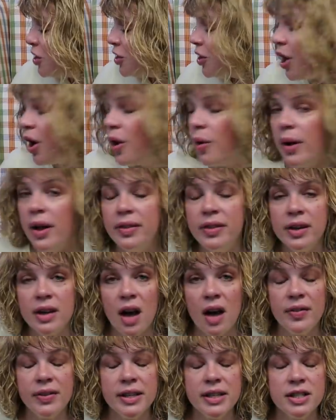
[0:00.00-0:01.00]
so the
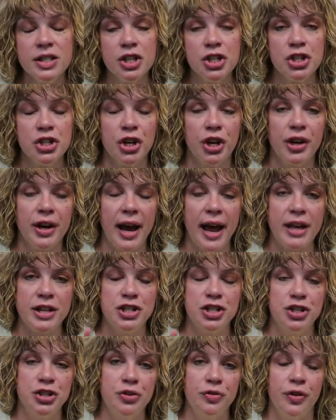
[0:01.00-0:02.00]
Novelista shirt
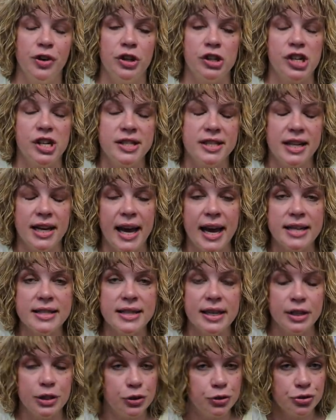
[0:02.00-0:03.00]
has two versions. It
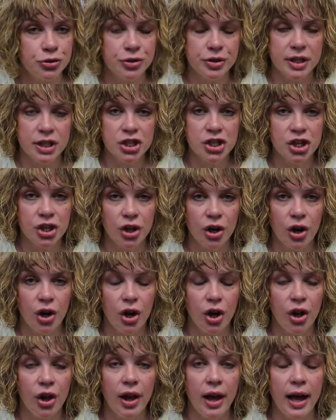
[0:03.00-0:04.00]
has like your
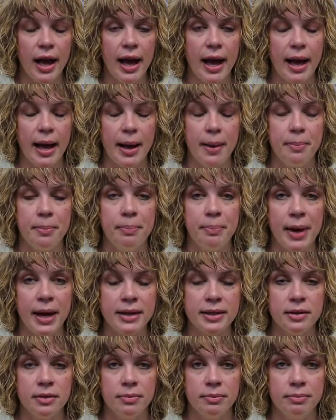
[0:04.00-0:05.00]
traditional um,
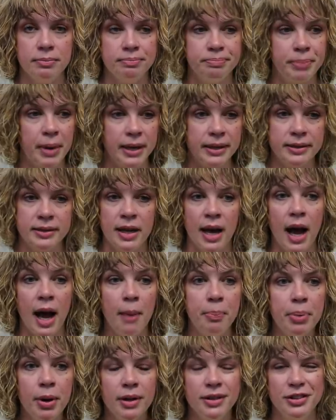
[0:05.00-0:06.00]
button button
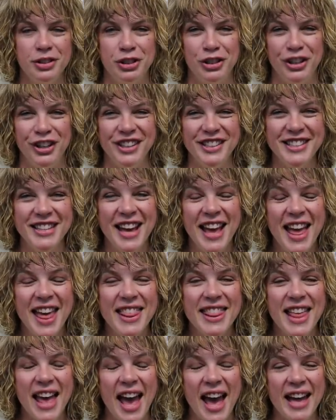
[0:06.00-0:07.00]
up shirt
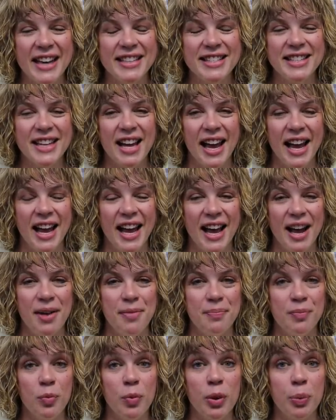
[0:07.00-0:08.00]
that
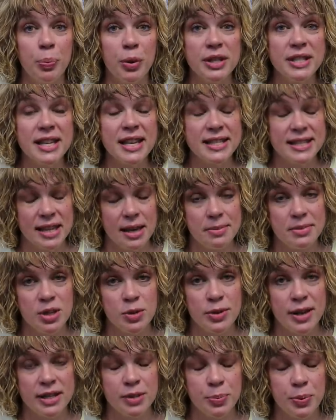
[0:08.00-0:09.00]
um, with princess seams.
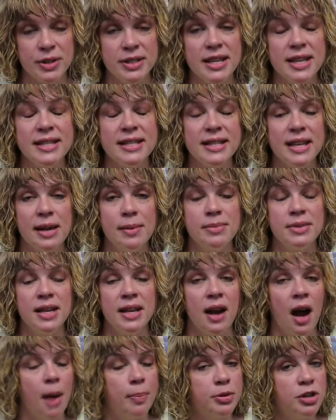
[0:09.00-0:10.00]
This one has princess seams
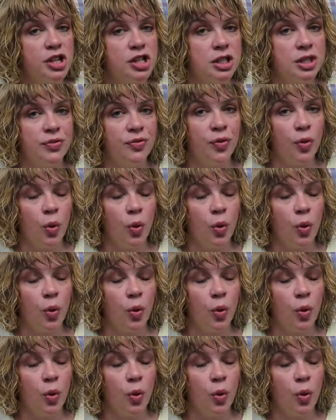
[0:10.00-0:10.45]
and options